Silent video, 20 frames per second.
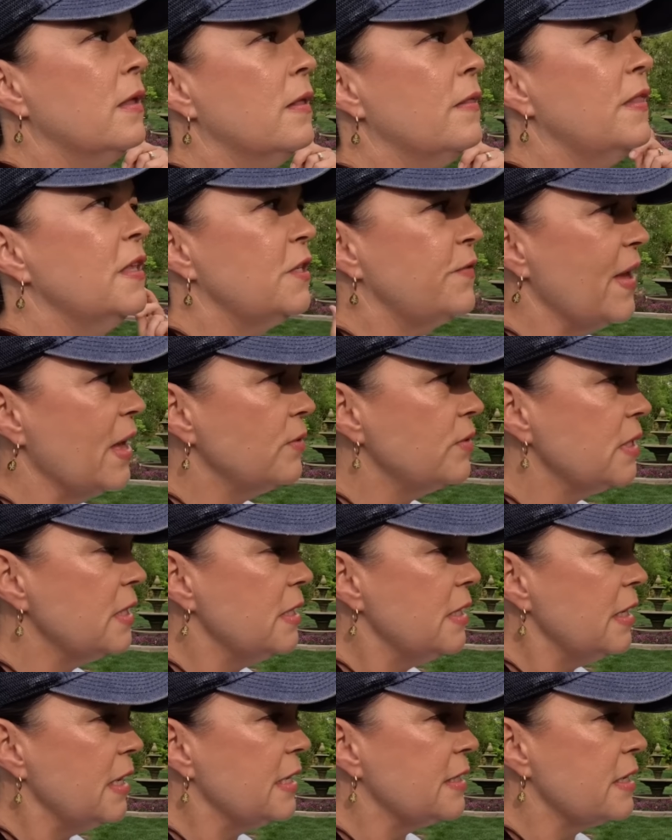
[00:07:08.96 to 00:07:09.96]
This
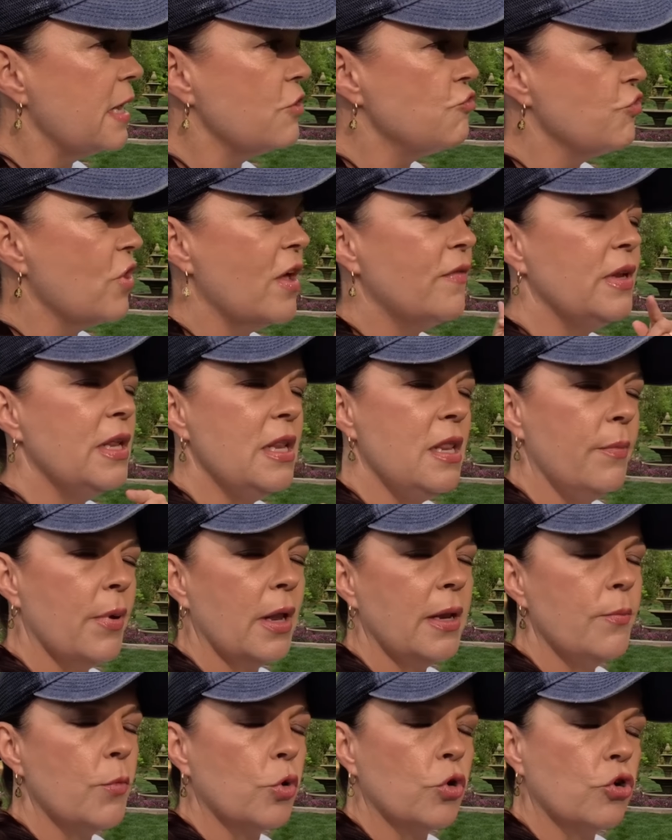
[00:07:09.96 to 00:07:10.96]
fountain is not driving
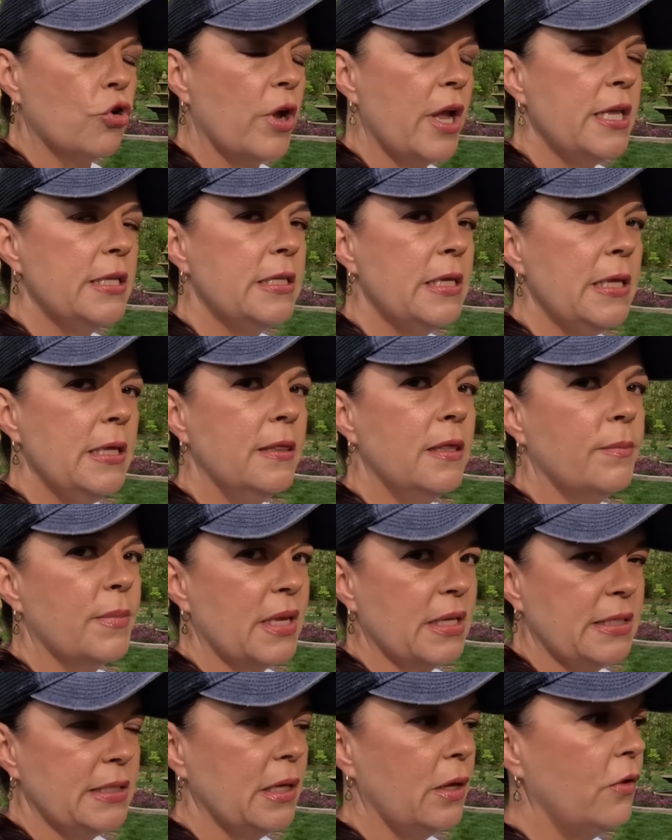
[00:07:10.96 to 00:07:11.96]
anybody more crazy than
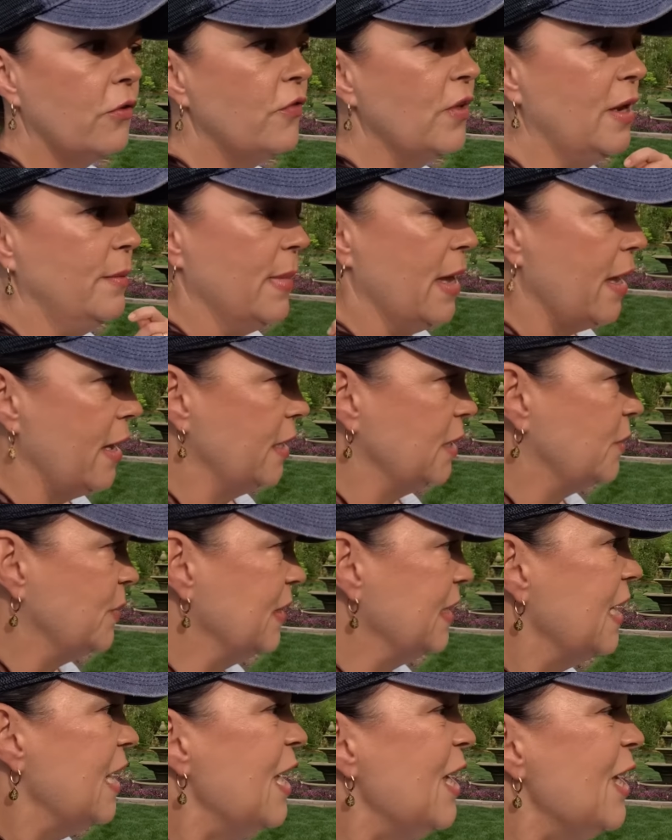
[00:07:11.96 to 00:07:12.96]
myself and my husband.